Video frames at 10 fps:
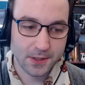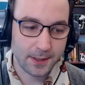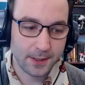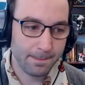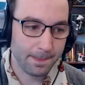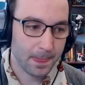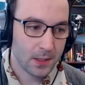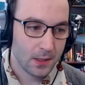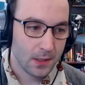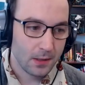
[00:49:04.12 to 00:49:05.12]
um,
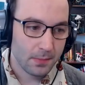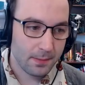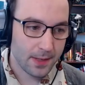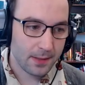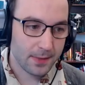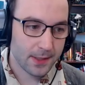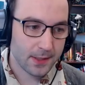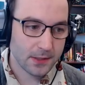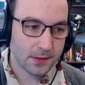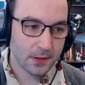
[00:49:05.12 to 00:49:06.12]
but in my mind,
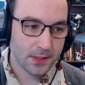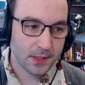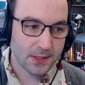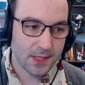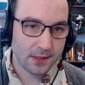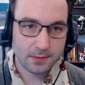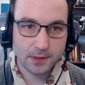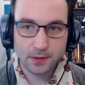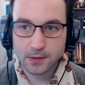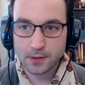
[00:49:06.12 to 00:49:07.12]
it starts at designing the
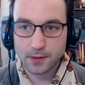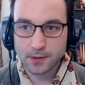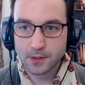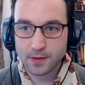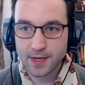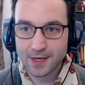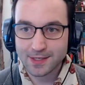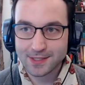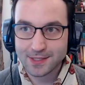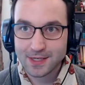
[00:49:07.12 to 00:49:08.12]
material so
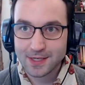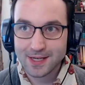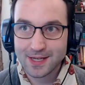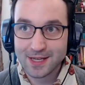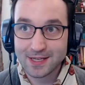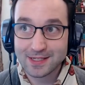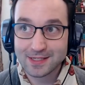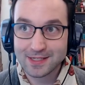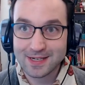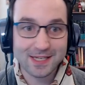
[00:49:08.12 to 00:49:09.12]
that
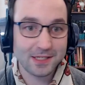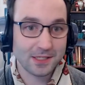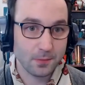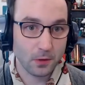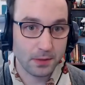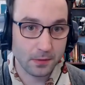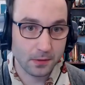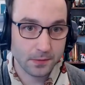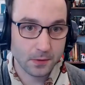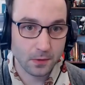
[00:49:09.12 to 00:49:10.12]
it needs more
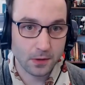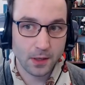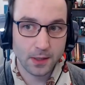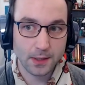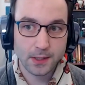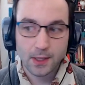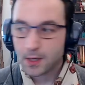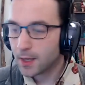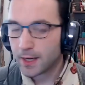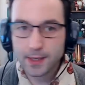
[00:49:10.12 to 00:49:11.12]
people to work on it.
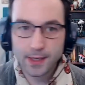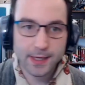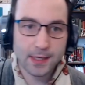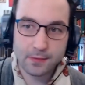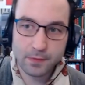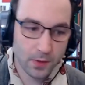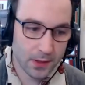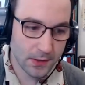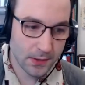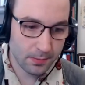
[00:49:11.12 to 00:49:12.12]
I, I can give a quick
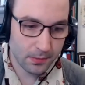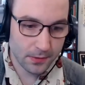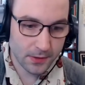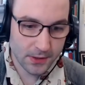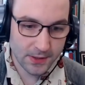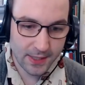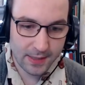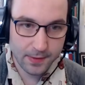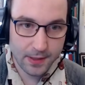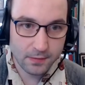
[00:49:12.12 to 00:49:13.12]
example because I
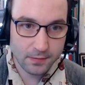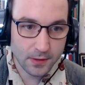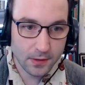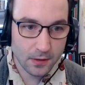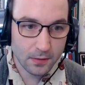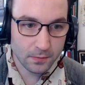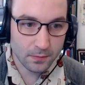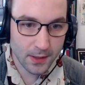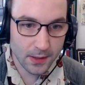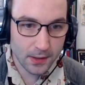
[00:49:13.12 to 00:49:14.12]
happen to have it
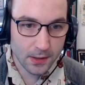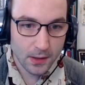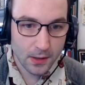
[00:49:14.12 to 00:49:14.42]
ready.